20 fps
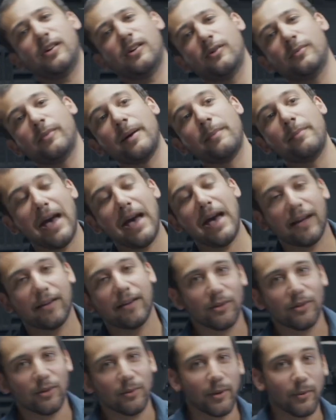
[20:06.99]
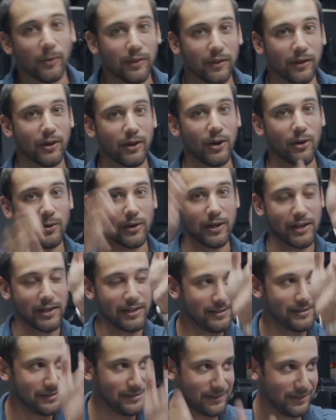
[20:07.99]
my back a little bit when they're going
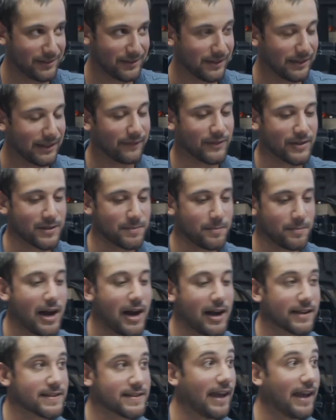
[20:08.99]
to lift this box,